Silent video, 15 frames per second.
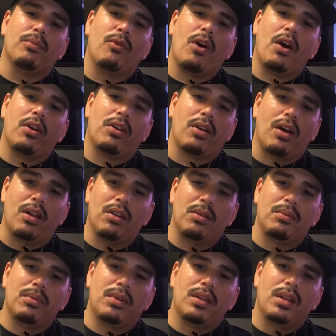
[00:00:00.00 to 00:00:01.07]
water column.
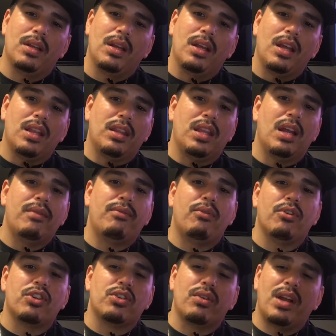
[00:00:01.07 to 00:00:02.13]

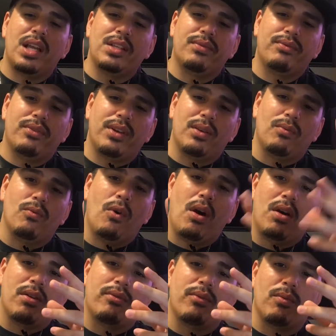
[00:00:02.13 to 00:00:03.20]
Therefore, transferring
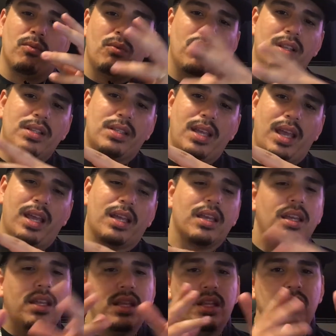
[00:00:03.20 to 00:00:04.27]
water from one tank
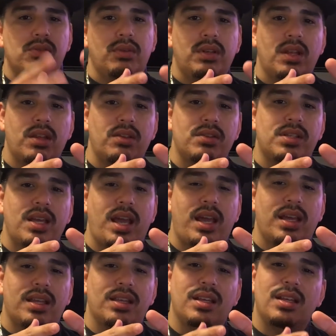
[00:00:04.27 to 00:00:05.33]
into another
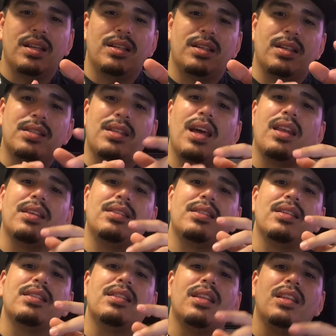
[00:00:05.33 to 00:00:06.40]
tank does not
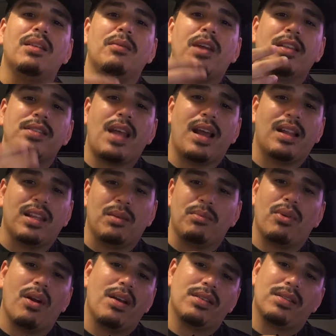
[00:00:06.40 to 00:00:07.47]
assist in the cycling
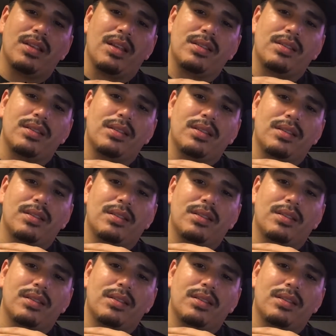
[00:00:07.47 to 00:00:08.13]
process.